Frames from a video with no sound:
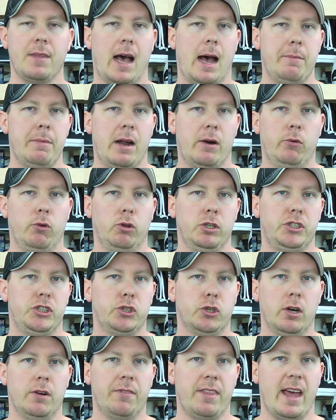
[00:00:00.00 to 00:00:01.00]
I'm not really
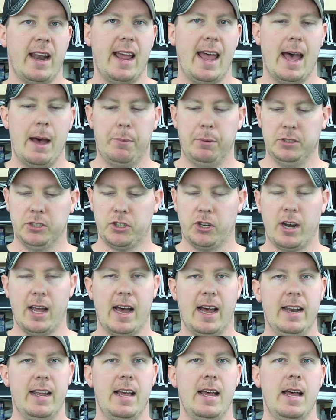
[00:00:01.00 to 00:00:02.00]
sure if that happens or
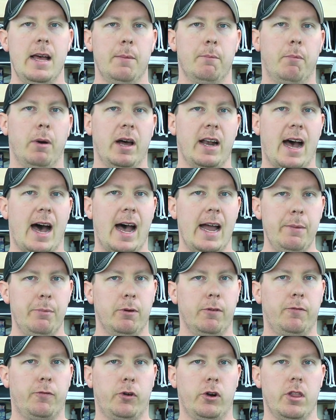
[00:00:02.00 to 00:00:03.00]
not, but I
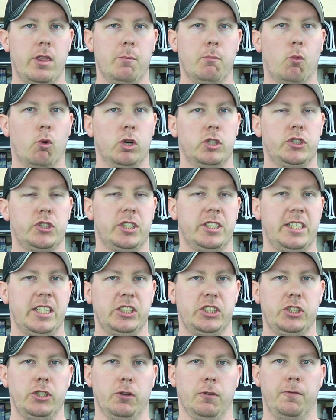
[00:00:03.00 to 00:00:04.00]
prefer the more
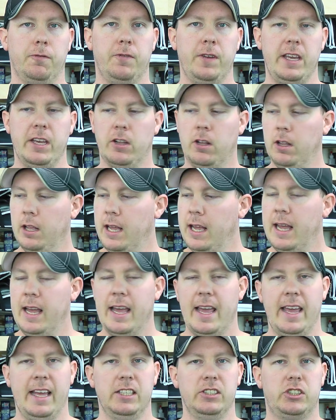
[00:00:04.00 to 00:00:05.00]
traditional feel.
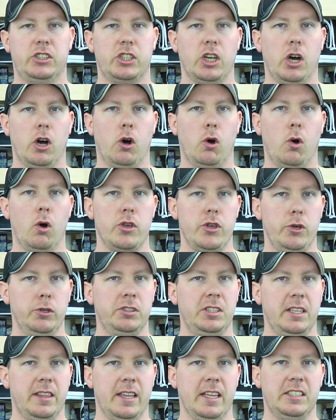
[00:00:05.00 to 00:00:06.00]
And so
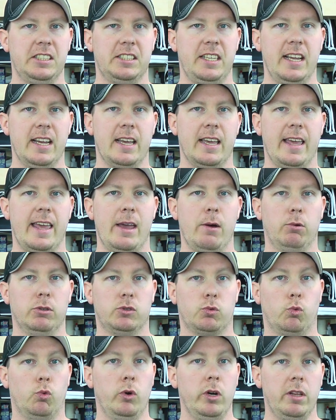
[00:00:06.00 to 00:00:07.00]
using this stick, it
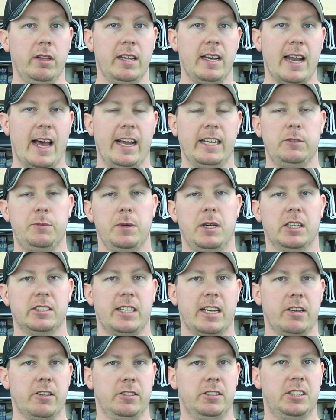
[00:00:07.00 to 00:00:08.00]
was really nice
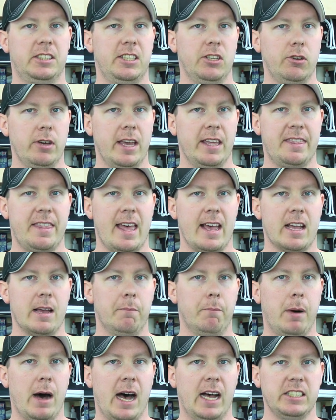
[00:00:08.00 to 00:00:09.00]
because I could still get that
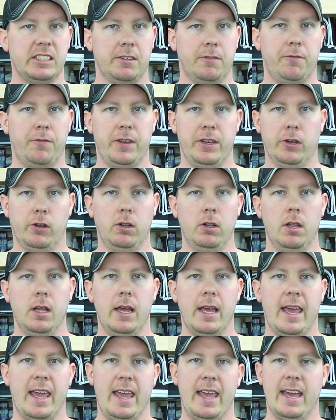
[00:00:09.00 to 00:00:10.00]
composite feel
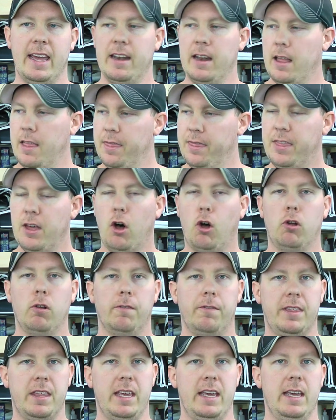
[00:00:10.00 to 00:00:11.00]
and all
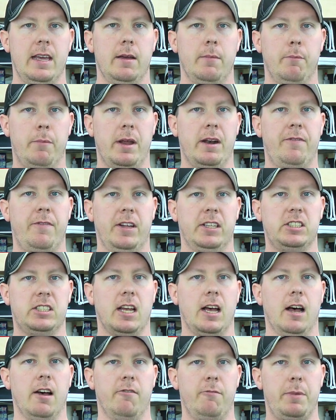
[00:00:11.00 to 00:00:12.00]
of the benefits
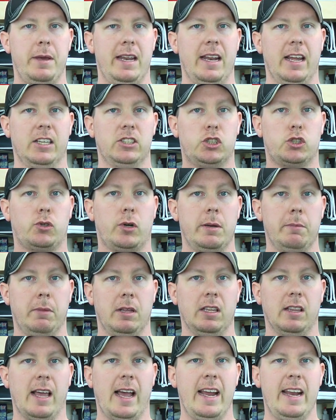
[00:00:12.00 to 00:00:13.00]
of being
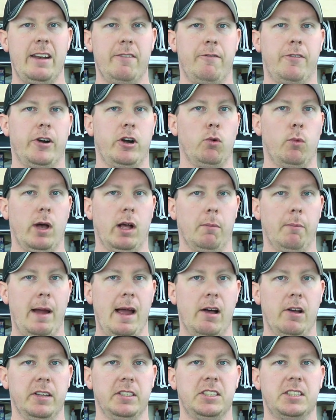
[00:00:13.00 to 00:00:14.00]
extremely light and very well
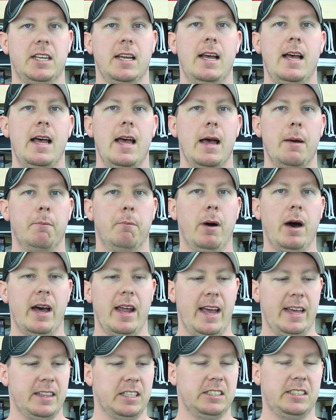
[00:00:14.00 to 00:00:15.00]
balanced,
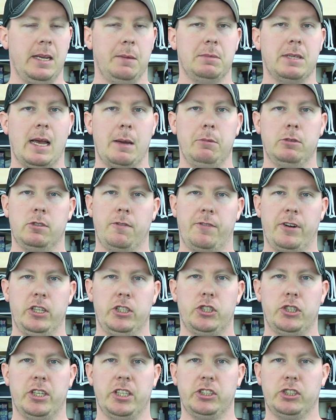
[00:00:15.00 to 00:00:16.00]
but at the same time it was a very
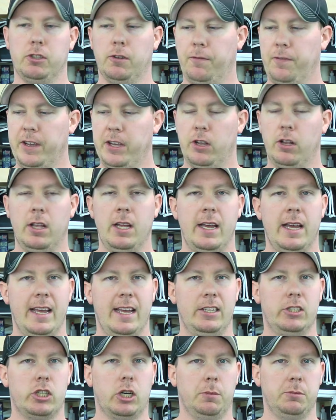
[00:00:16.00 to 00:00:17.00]
traditional feel
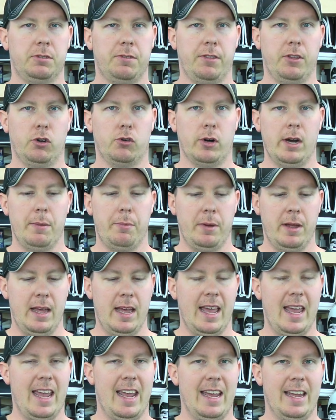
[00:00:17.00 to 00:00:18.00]
in terms of the grip
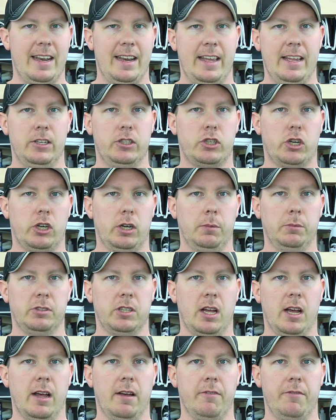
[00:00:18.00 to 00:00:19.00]
and in terms
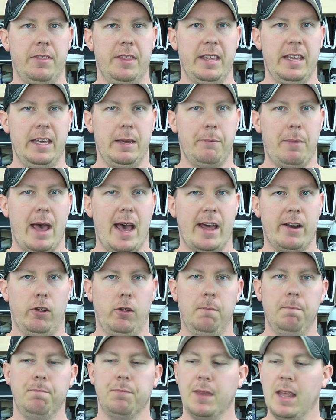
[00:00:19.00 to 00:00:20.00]
of the paddle.